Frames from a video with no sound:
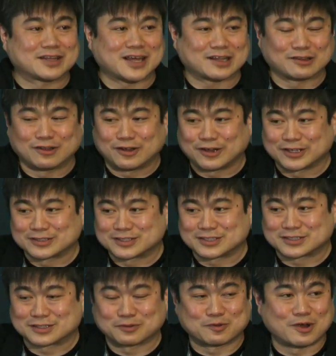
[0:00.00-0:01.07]
that law is
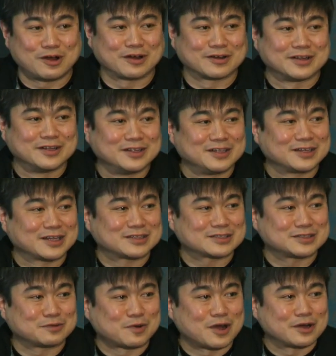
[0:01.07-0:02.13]
just the wrong, it's
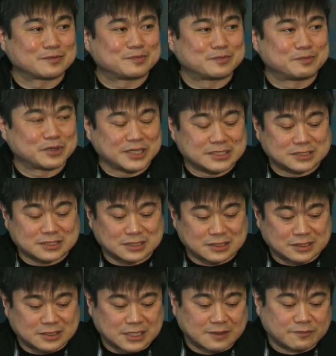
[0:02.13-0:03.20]
the wrong place
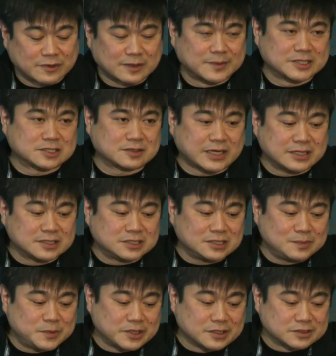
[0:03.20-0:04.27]
to come from. And so I think
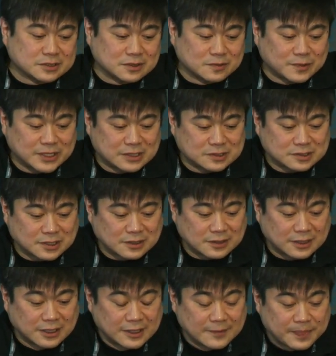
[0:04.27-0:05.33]
GDPR is a good way to start
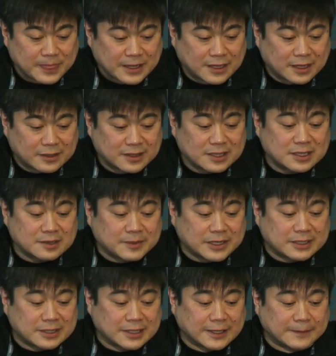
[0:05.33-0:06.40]
uh, thinking
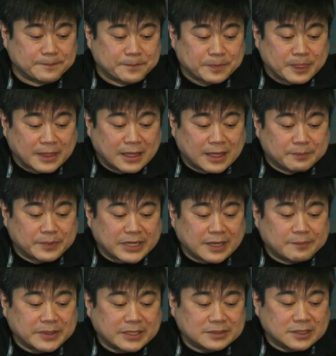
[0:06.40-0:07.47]
about it. Um, but I,
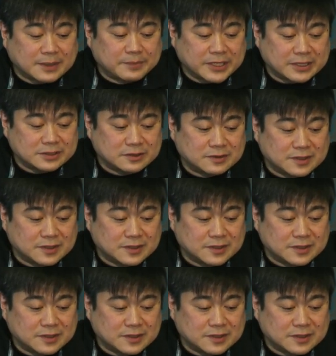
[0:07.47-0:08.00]
but I but I do